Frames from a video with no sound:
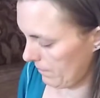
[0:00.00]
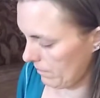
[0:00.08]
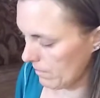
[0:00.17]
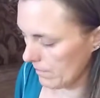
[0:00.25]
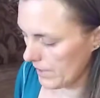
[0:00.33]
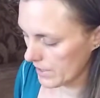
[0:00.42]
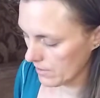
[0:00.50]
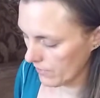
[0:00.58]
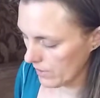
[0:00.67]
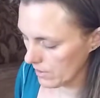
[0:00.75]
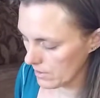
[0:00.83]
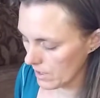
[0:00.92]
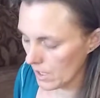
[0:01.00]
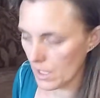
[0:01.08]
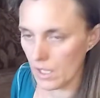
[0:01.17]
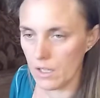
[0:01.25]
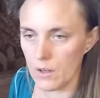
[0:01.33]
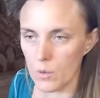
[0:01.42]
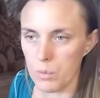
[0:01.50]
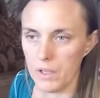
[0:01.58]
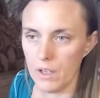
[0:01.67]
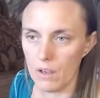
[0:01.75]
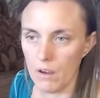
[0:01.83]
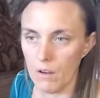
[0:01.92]
This feels like you're
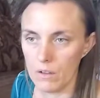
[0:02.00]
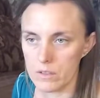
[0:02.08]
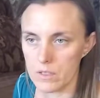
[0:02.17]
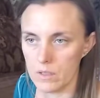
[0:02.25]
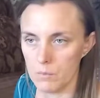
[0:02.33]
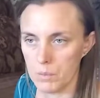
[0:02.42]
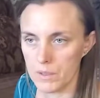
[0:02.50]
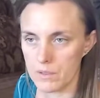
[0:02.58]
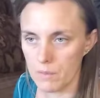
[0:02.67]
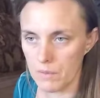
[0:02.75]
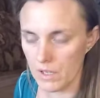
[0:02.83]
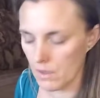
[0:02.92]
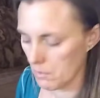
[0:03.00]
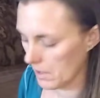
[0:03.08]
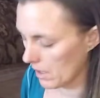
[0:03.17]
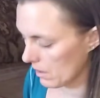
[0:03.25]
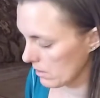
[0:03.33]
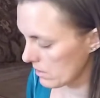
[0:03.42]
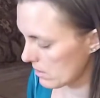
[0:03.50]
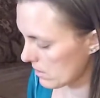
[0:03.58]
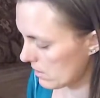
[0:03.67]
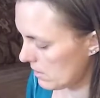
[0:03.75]
being called to put something on pause,